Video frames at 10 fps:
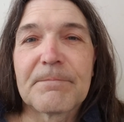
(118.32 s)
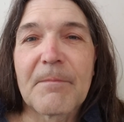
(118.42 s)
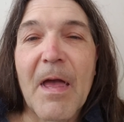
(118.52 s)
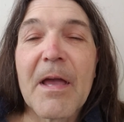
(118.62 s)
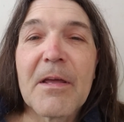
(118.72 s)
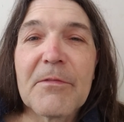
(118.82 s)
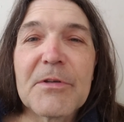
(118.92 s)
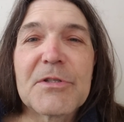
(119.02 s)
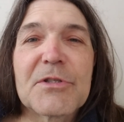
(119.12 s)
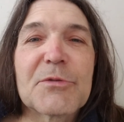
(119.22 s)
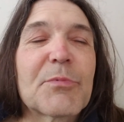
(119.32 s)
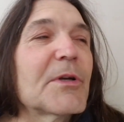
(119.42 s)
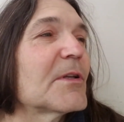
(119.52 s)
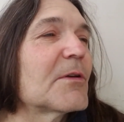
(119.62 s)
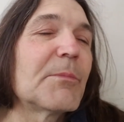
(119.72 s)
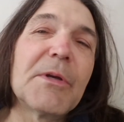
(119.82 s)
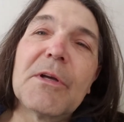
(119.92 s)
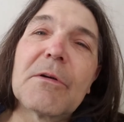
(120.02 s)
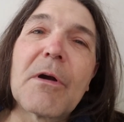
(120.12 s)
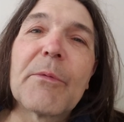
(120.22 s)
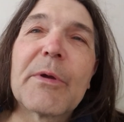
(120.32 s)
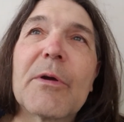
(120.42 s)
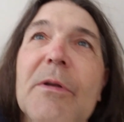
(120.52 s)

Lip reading: I envision spring to be, or are we going